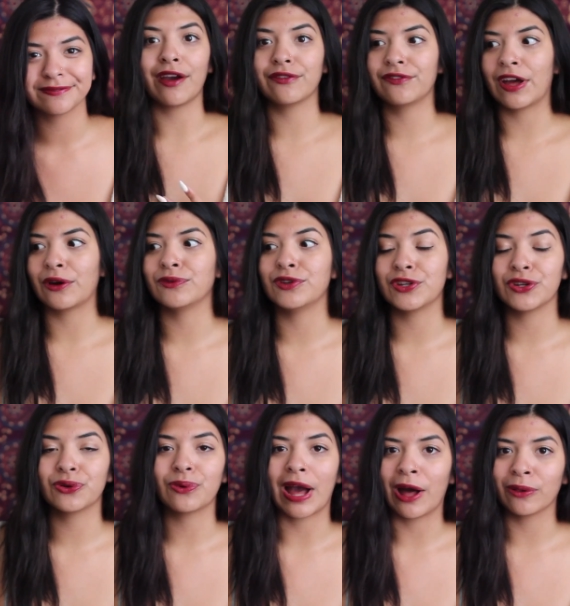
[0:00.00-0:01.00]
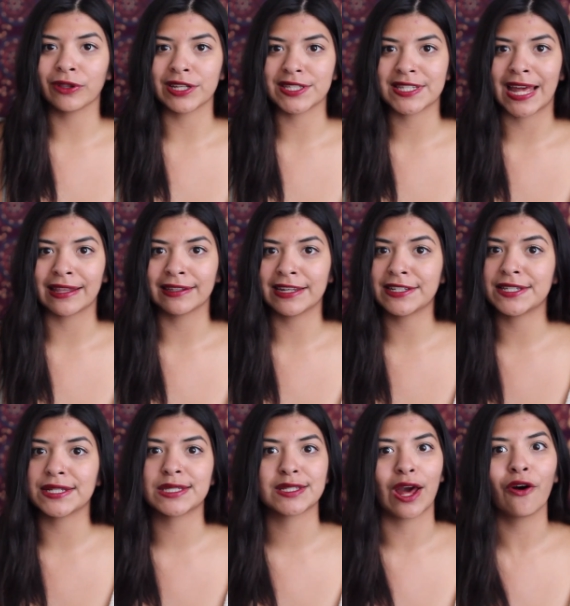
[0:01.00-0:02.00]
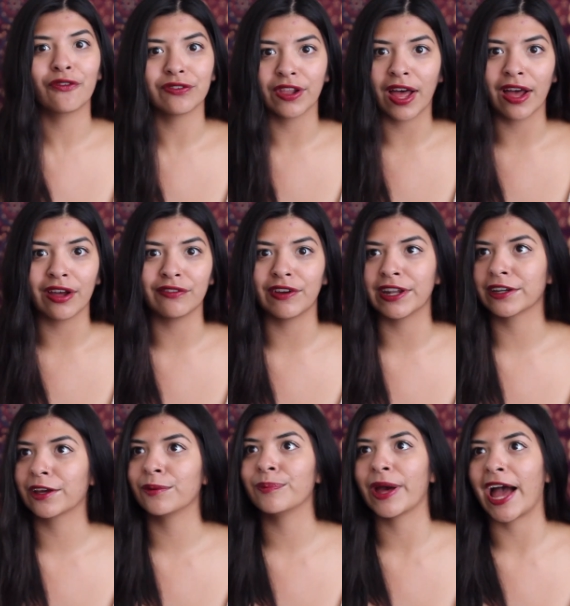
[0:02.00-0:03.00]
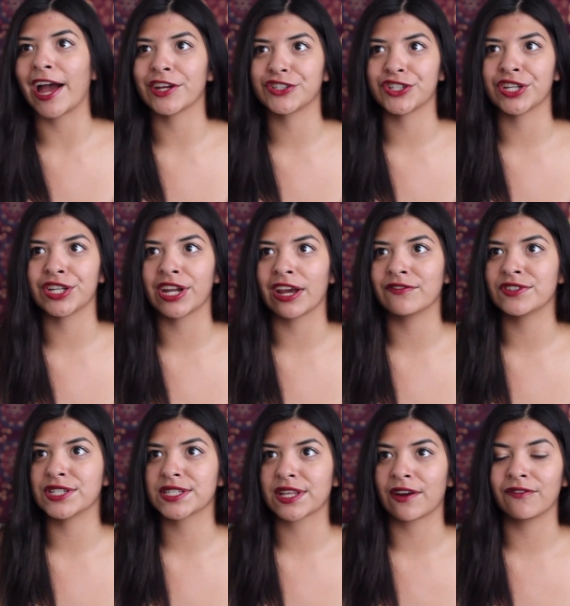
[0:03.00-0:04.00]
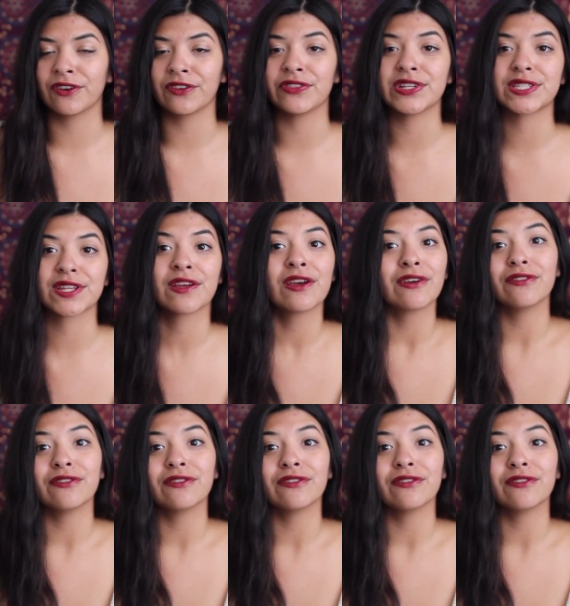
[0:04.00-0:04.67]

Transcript: I found new outlets that lead to self-love and compassion. I've discovered this